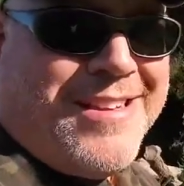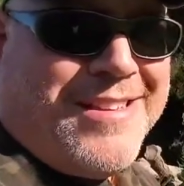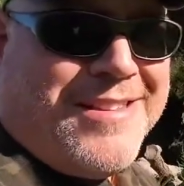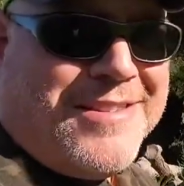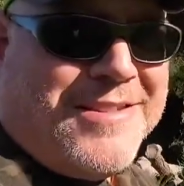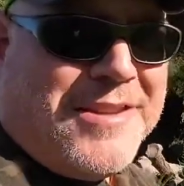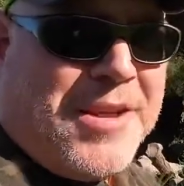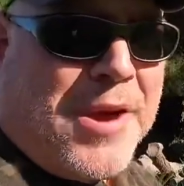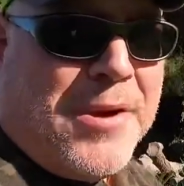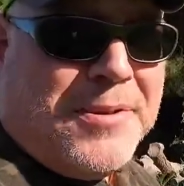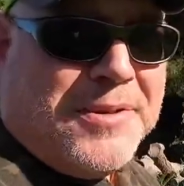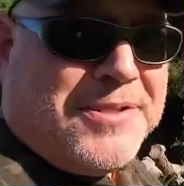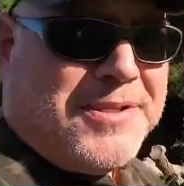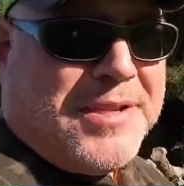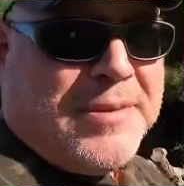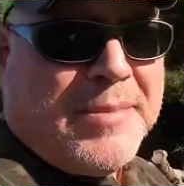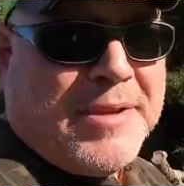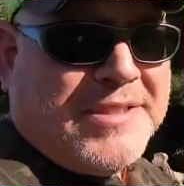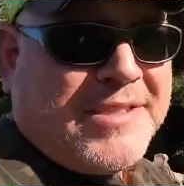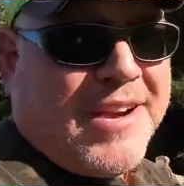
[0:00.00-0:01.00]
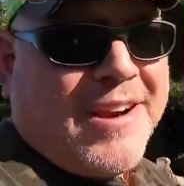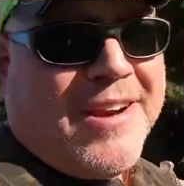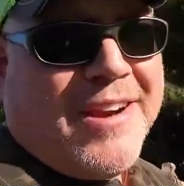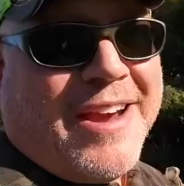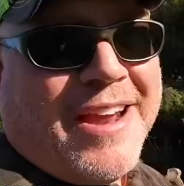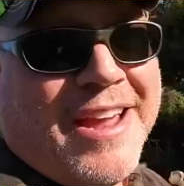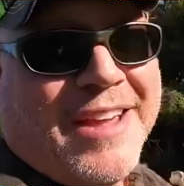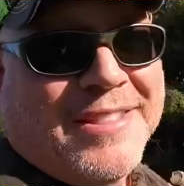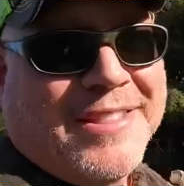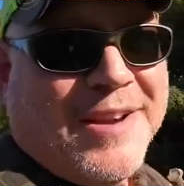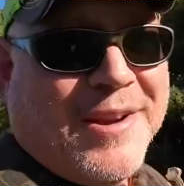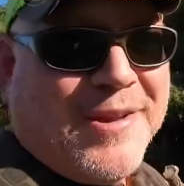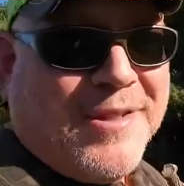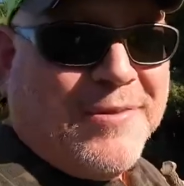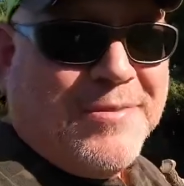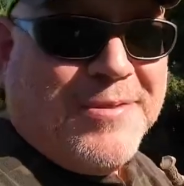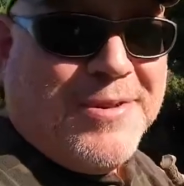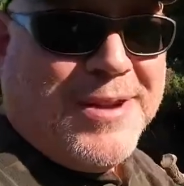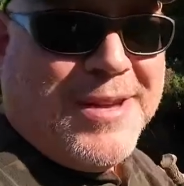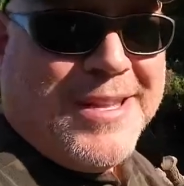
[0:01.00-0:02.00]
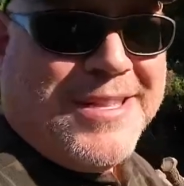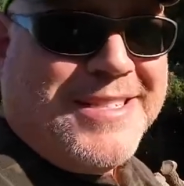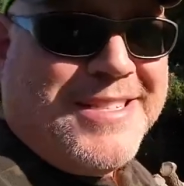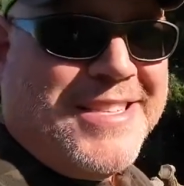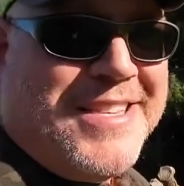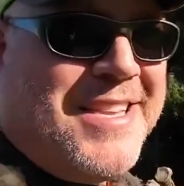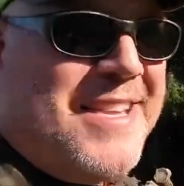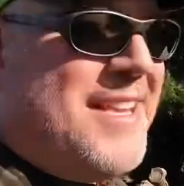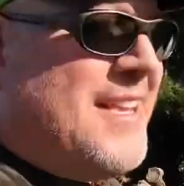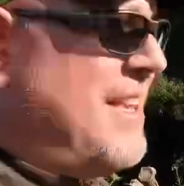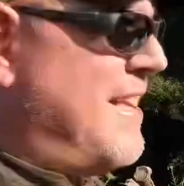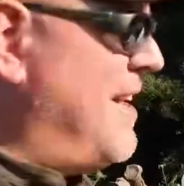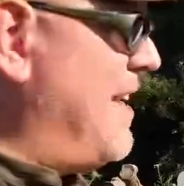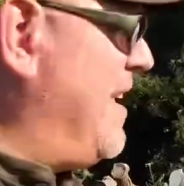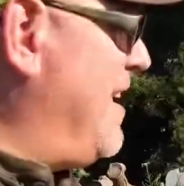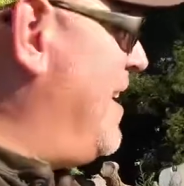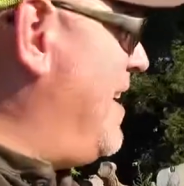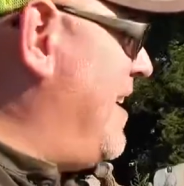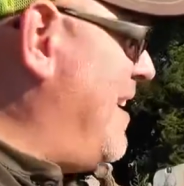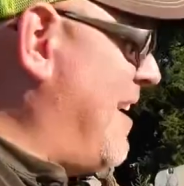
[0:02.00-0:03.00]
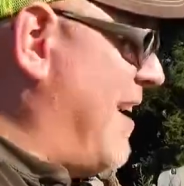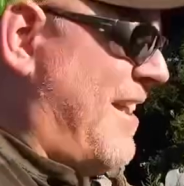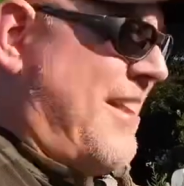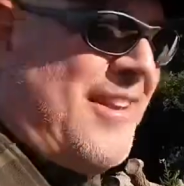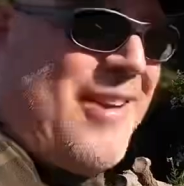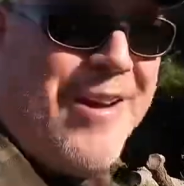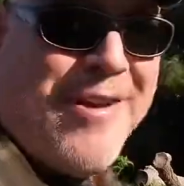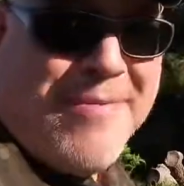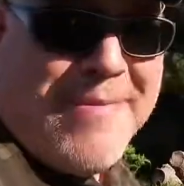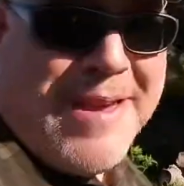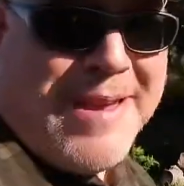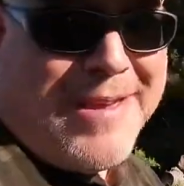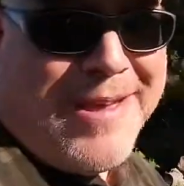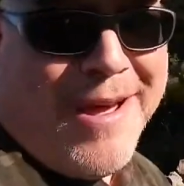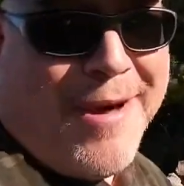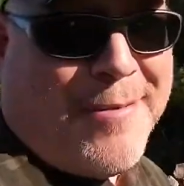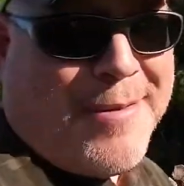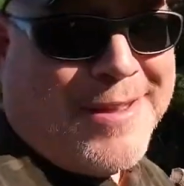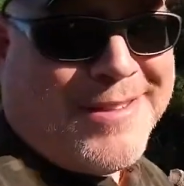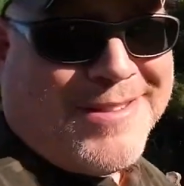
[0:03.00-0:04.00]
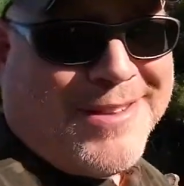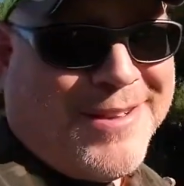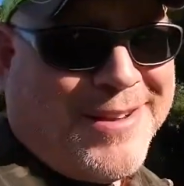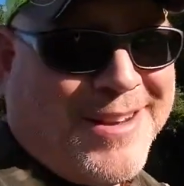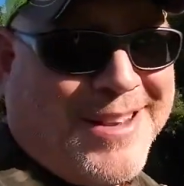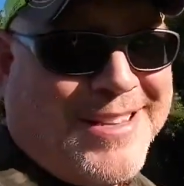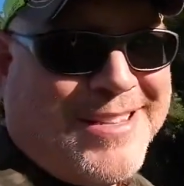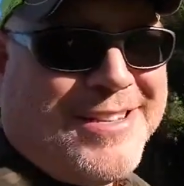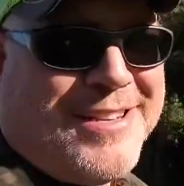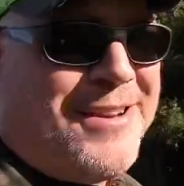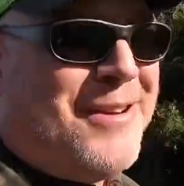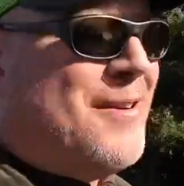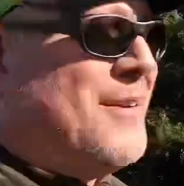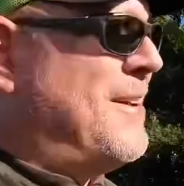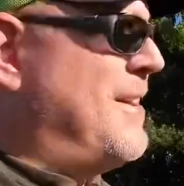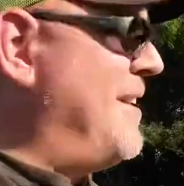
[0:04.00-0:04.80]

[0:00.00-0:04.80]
tote cemetery out there in the woods, and you all made comments on it, so